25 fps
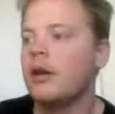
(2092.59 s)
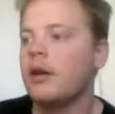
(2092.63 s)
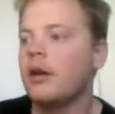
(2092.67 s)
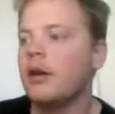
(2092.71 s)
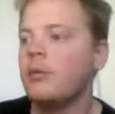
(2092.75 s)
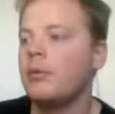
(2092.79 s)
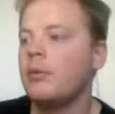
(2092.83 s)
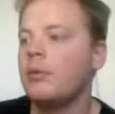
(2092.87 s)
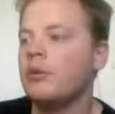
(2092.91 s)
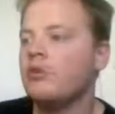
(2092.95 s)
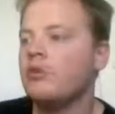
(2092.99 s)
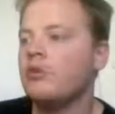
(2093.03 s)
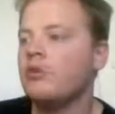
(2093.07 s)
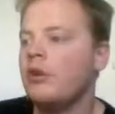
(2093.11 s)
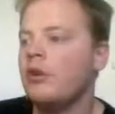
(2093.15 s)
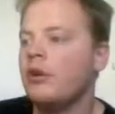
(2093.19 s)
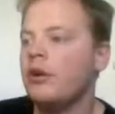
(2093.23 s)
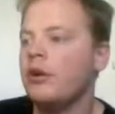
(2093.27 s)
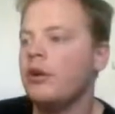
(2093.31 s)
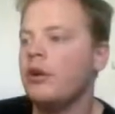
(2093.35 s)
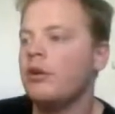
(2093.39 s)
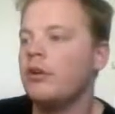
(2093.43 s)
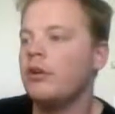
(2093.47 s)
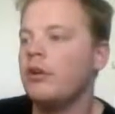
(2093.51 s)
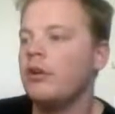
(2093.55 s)
Like we had
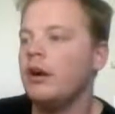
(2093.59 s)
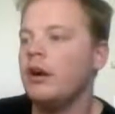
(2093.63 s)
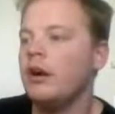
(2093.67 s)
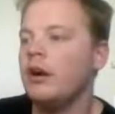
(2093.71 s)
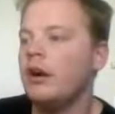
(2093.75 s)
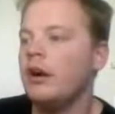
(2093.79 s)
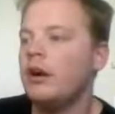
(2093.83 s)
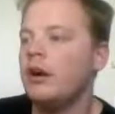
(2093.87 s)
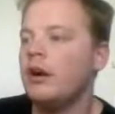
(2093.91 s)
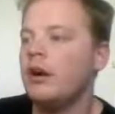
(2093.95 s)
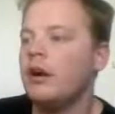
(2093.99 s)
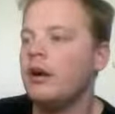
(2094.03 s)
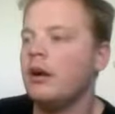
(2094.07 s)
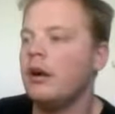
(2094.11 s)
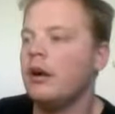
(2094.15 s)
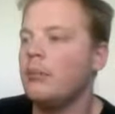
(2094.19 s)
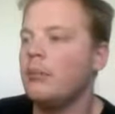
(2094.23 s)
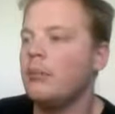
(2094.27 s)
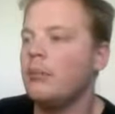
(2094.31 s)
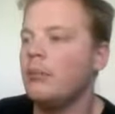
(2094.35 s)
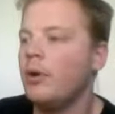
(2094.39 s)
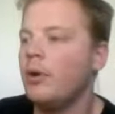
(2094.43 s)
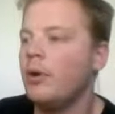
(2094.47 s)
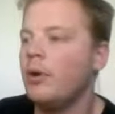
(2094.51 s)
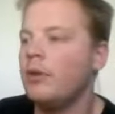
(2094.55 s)
shown earlier,
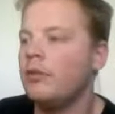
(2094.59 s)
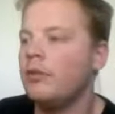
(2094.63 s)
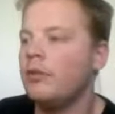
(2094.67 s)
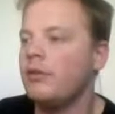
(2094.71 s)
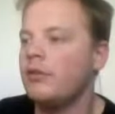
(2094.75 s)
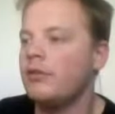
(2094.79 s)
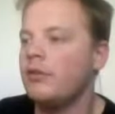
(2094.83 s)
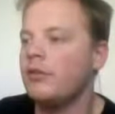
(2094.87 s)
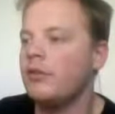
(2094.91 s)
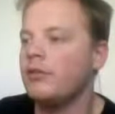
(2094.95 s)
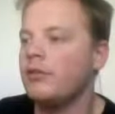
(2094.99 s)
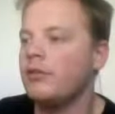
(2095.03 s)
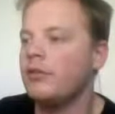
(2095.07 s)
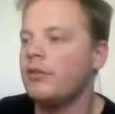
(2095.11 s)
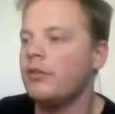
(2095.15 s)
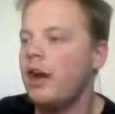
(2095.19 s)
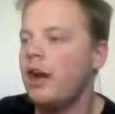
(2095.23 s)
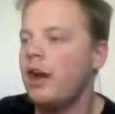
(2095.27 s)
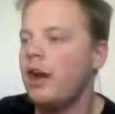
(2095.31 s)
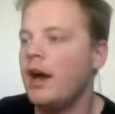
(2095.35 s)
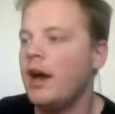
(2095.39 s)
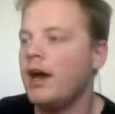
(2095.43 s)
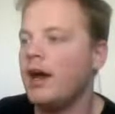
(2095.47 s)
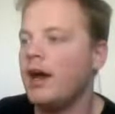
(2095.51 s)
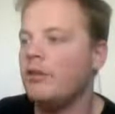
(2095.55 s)
one of the first
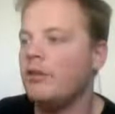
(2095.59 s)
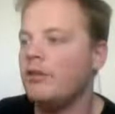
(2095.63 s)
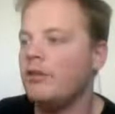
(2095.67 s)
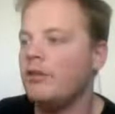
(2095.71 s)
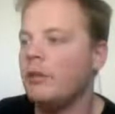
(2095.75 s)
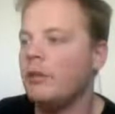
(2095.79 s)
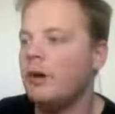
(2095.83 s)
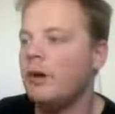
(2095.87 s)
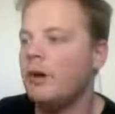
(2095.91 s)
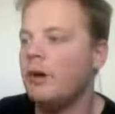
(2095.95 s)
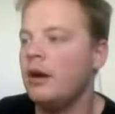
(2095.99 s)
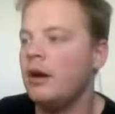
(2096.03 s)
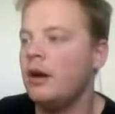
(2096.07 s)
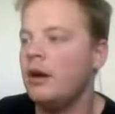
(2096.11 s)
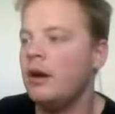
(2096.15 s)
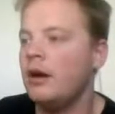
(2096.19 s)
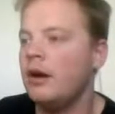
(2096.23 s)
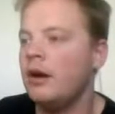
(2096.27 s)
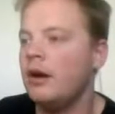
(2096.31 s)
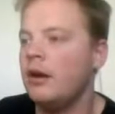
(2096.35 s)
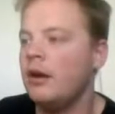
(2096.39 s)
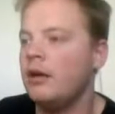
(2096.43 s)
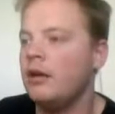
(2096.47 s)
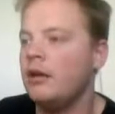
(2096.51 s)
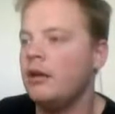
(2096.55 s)
slides
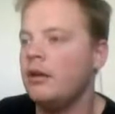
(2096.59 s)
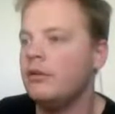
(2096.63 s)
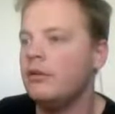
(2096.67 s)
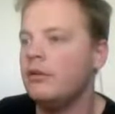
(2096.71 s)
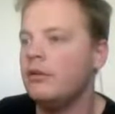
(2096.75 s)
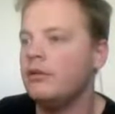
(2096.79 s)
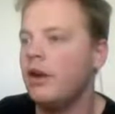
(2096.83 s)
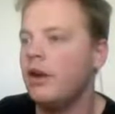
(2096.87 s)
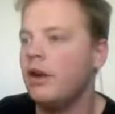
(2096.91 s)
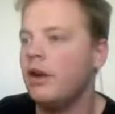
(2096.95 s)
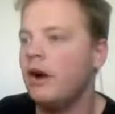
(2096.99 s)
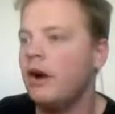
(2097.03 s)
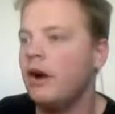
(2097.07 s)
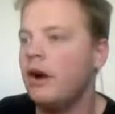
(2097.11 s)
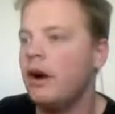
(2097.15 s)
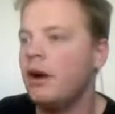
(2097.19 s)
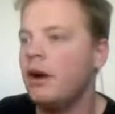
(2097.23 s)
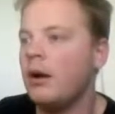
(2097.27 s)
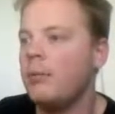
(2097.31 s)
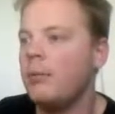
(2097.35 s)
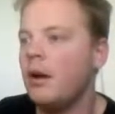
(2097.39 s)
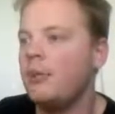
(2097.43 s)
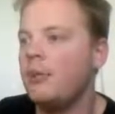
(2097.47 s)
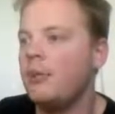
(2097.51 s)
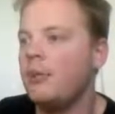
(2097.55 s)
was
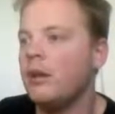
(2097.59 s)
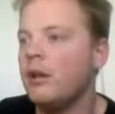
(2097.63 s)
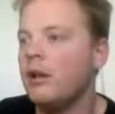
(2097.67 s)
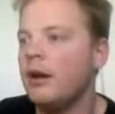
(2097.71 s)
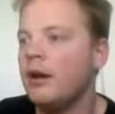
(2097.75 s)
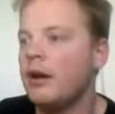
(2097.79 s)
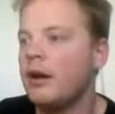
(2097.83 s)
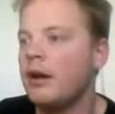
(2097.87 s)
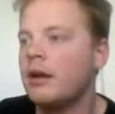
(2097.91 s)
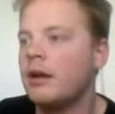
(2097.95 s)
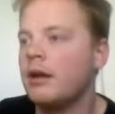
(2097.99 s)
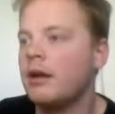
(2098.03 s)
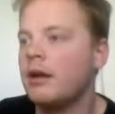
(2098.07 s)
our public